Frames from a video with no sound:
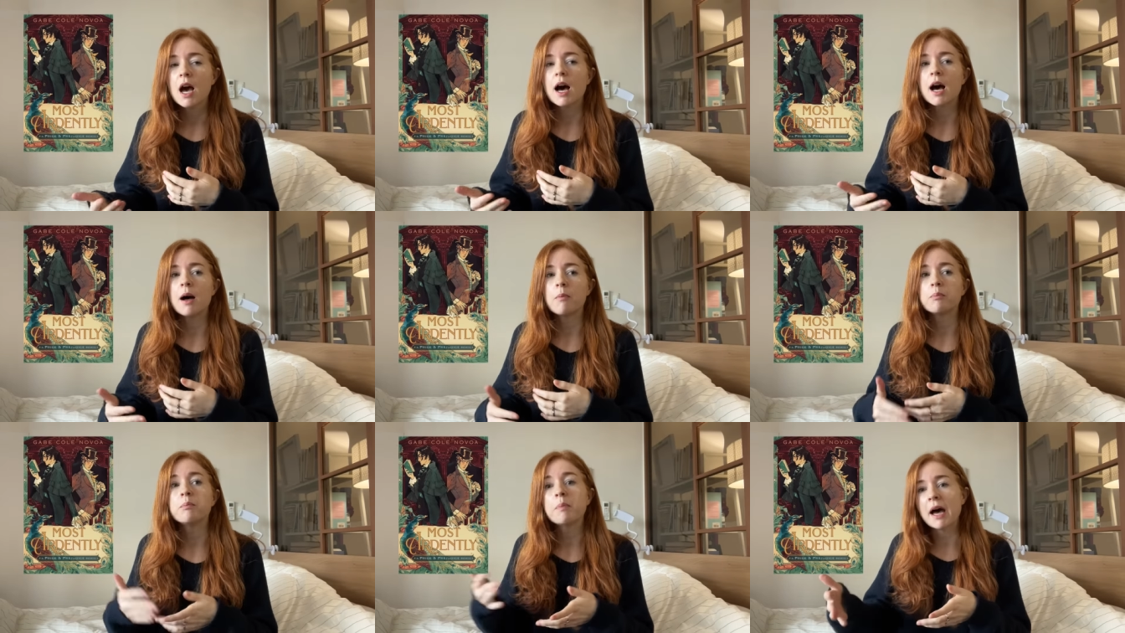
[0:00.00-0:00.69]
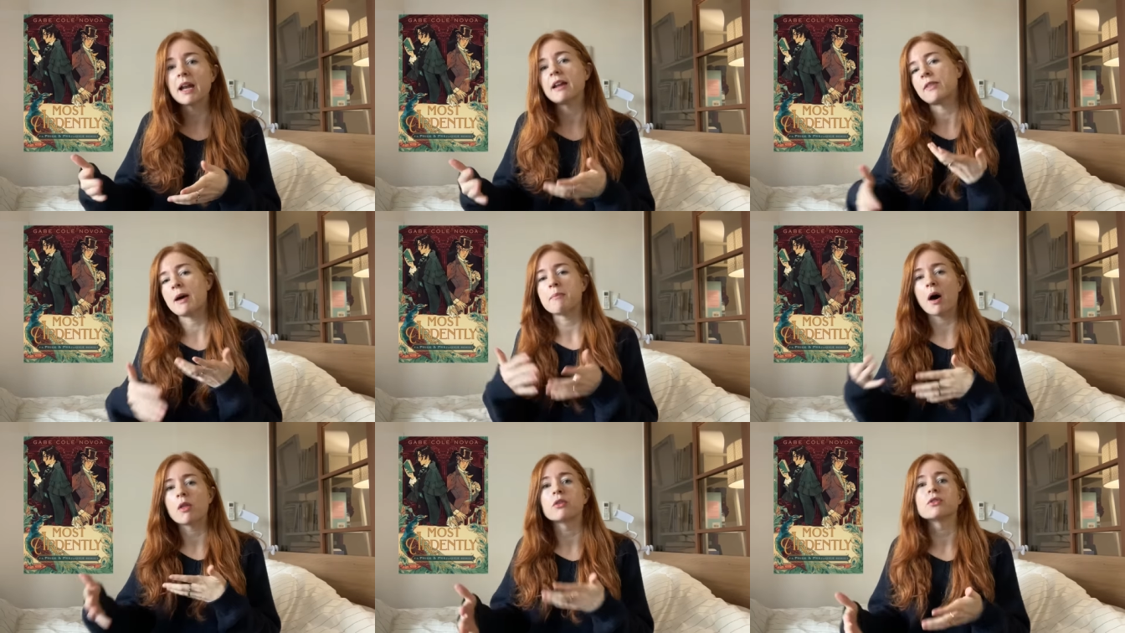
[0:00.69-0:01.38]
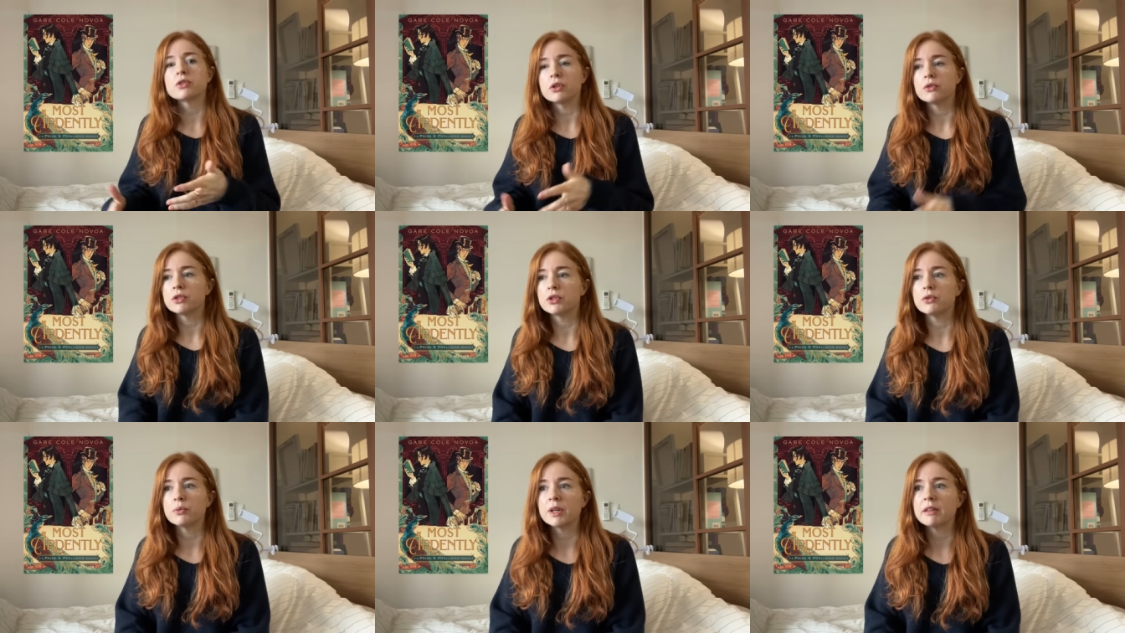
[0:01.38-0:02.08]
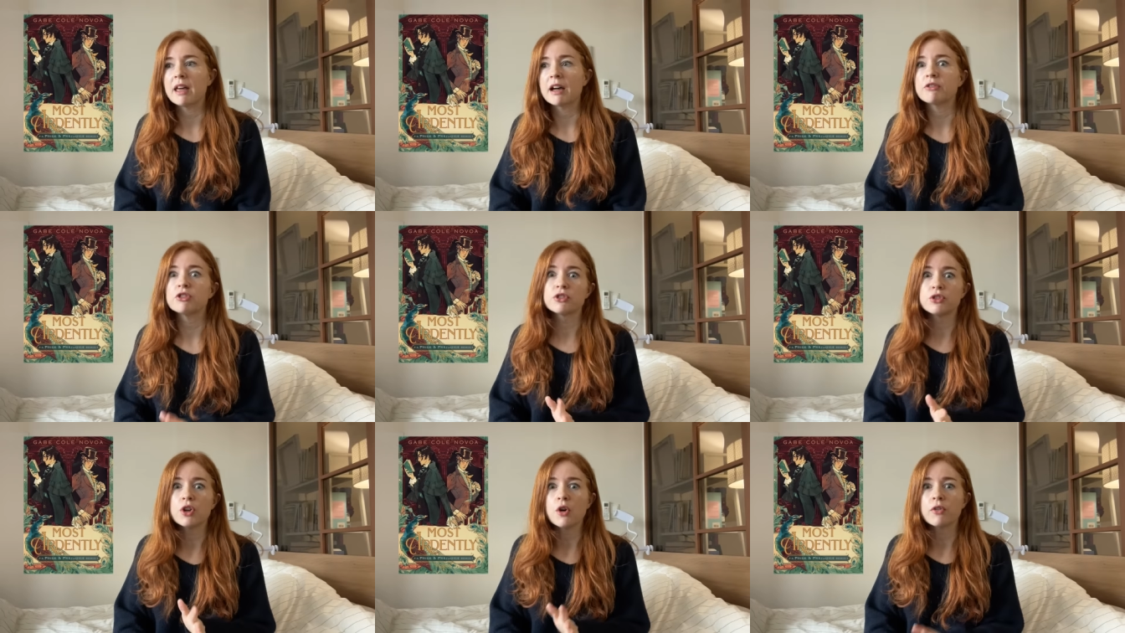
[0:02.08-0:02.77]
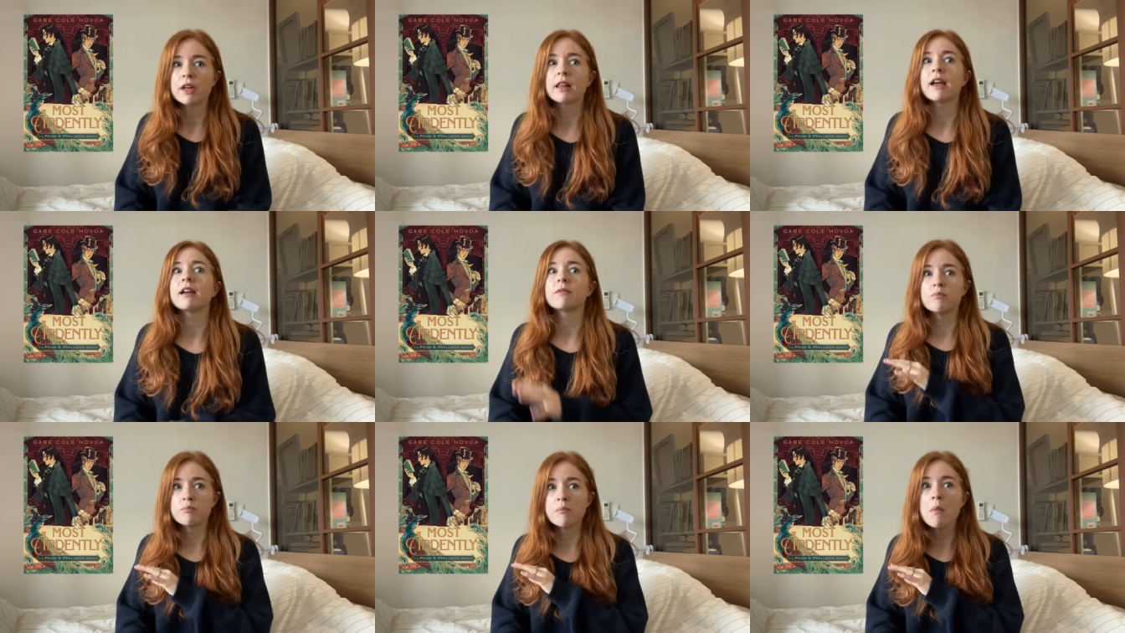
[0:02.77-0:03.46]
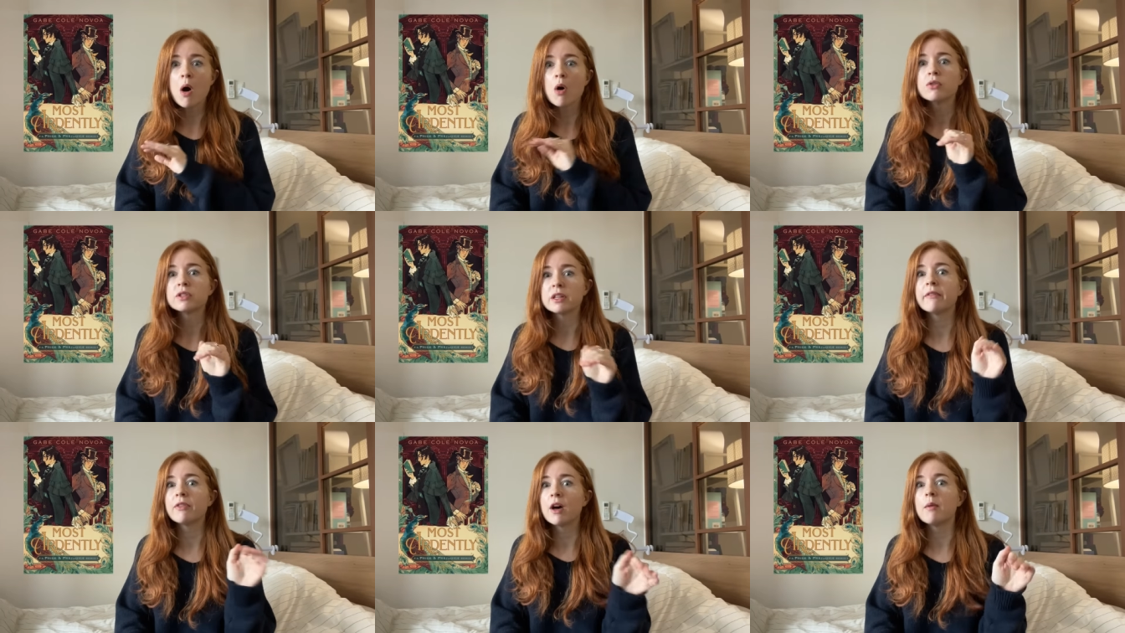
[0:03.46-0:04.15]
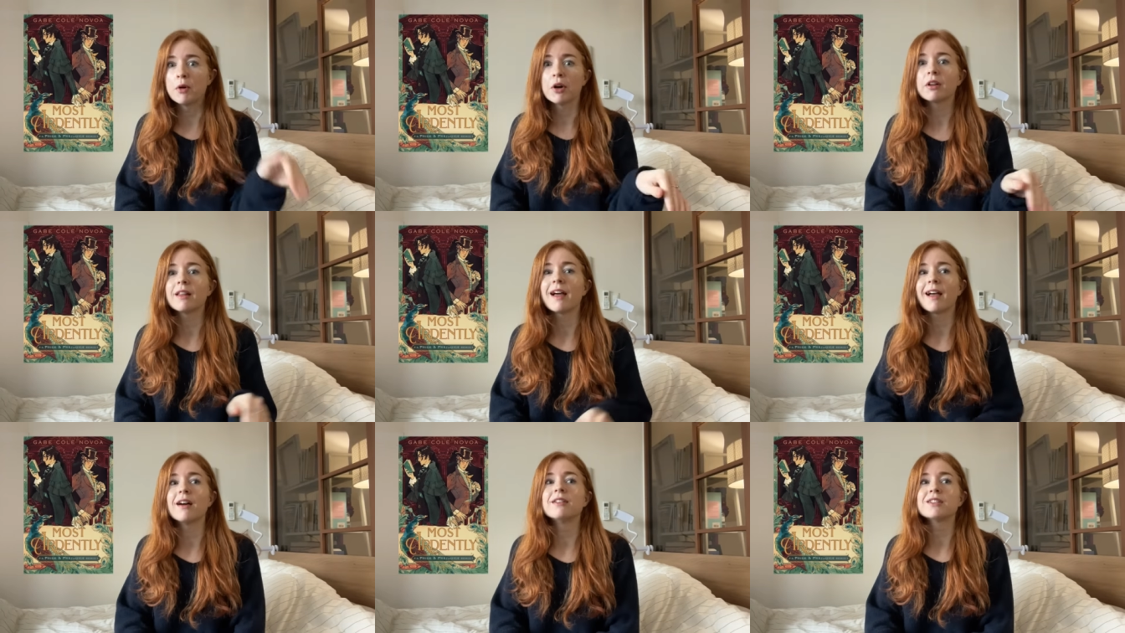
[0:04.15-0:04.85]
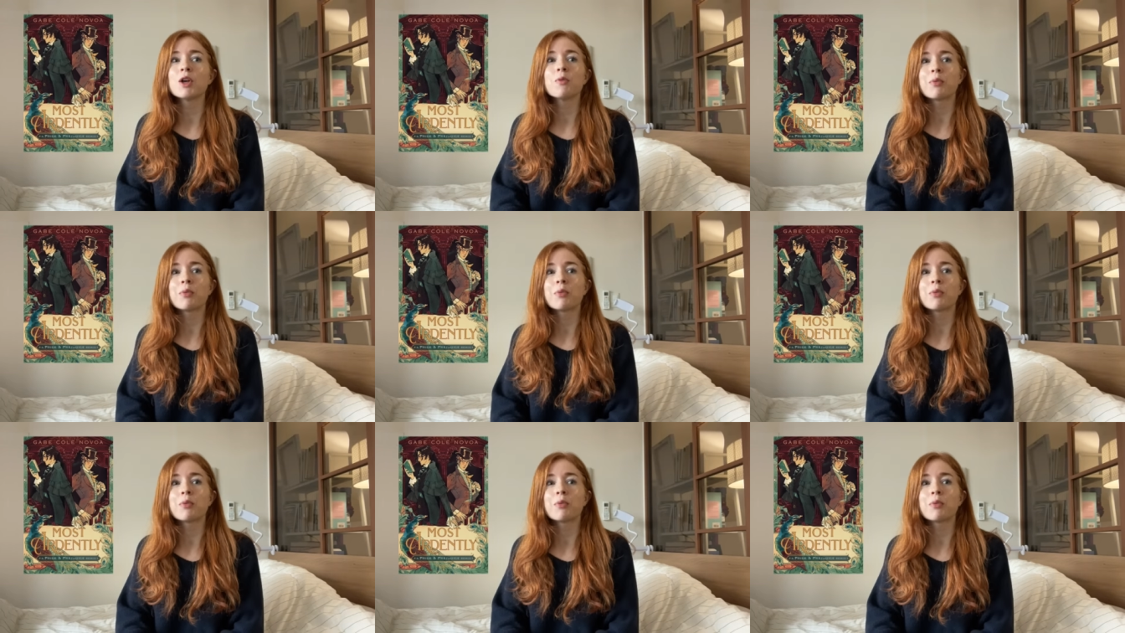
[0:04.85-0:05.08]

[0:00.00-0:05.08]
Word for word: But if that bothers you to read that, just know that like most of the book, like until